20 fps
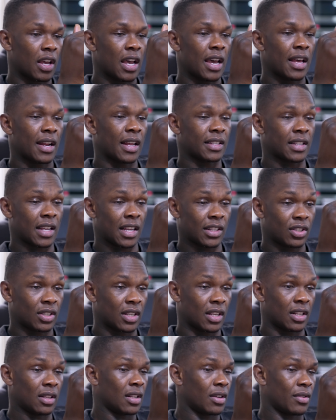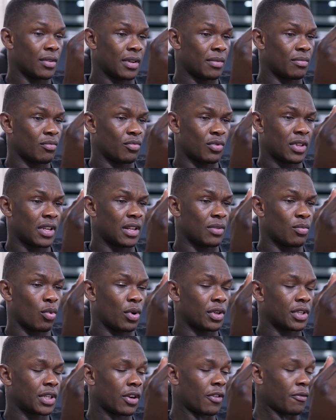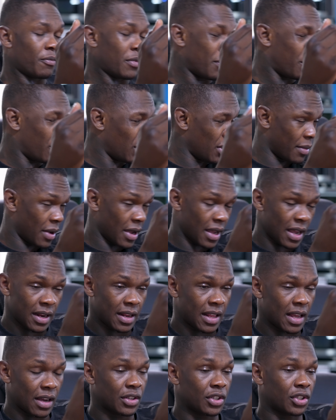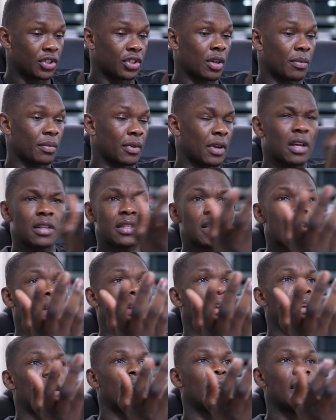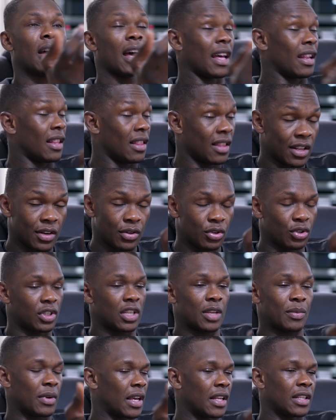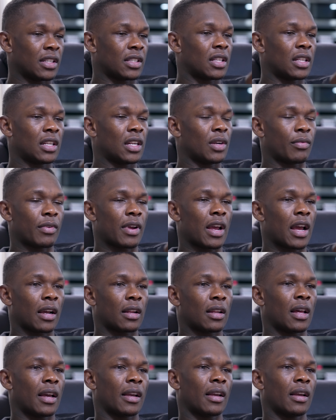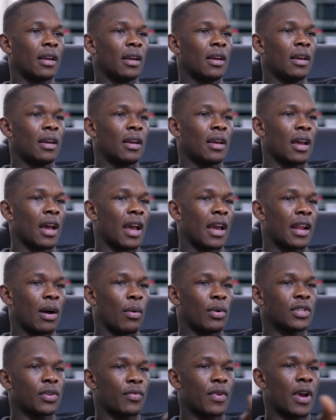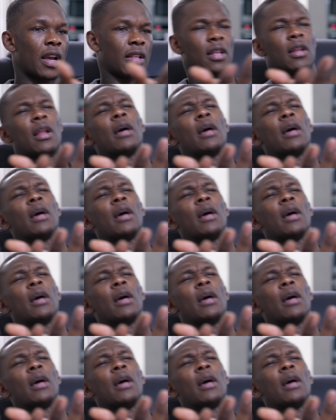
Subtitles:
and it literally within 1 second of me putting my head down, he just jumped, and I was like, you see me instantly react like, and I wasn't reacting